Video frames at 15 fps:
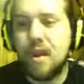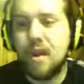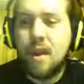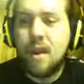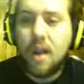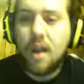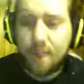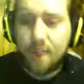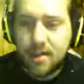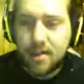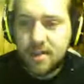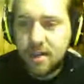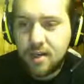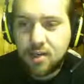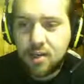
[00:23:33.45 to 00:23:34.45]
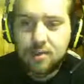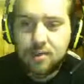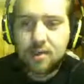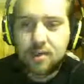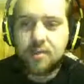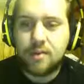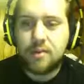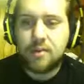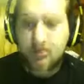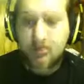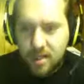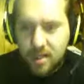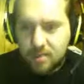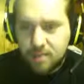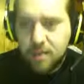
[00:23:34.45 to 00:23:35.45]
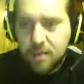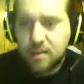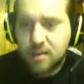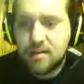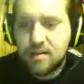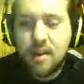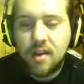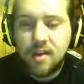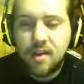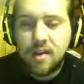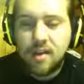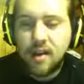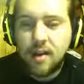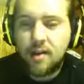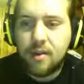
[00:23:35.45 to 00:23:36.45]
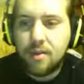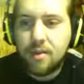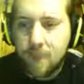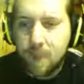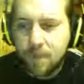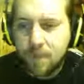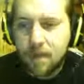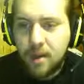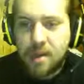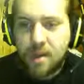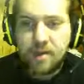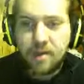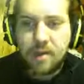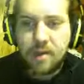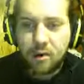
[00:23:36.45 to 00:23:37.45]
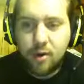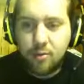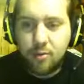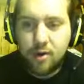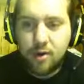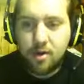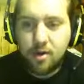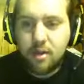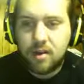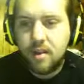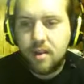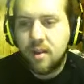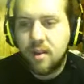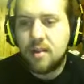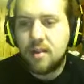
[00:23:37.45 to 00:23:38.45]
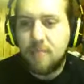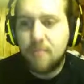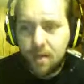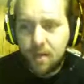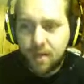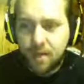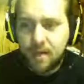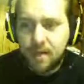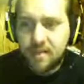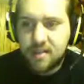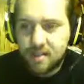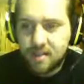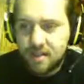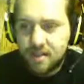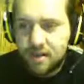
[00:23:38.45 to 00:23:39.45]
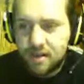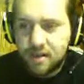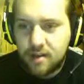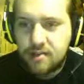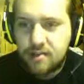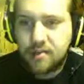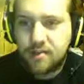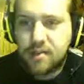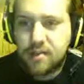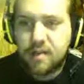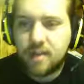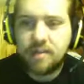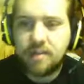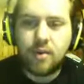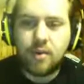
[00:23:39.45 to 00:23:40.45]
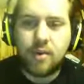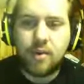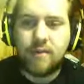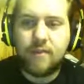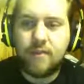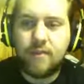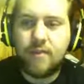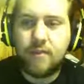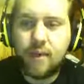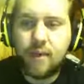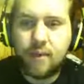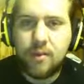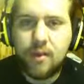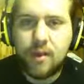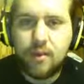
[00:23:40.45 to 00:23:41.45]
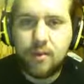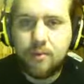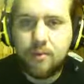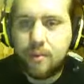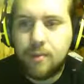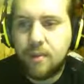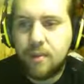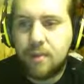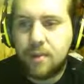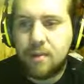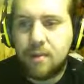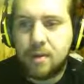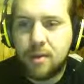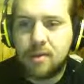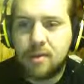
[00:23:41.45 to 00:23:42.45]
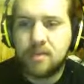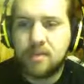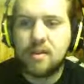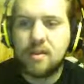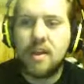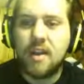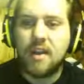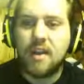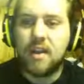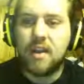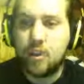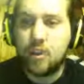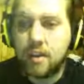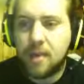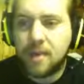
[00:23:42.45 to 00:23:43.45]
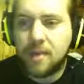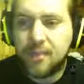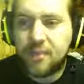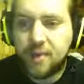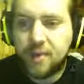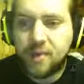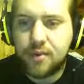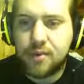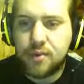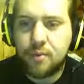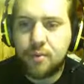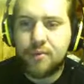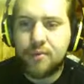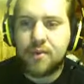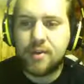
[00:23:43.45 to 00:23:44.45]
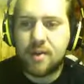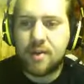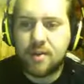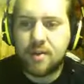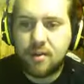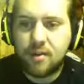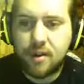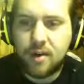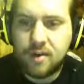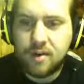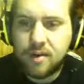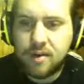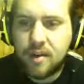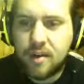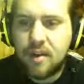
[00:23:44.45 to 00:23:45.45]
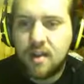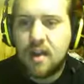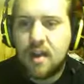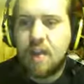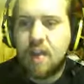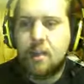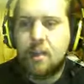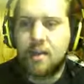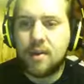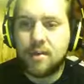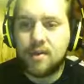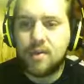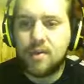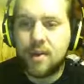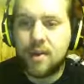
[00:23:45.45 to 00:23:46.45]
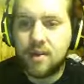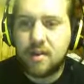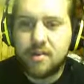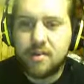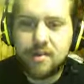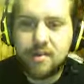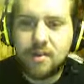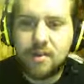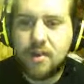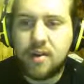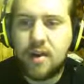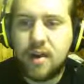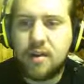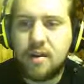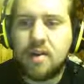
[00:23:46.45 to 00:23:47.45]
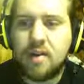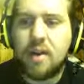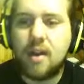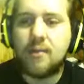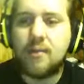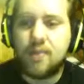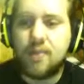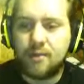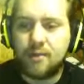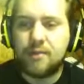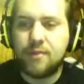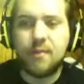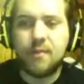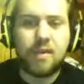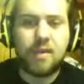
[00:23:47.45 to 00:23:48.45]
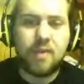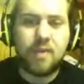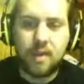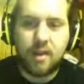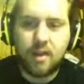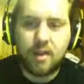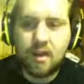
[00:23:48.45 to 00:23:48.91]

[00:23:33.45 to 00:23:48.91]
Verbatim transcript: I forgot to tell you, there are two kinds of bikes. There are the Mach Bike and the Acro Bike. The Mach Bike is, the is for cyclists who want to feel the wind wi uh, with their bodies, and an Acro Bike is for those who prefer tentacle rides. I'm a real sweetheart, so you can have whichever one you like.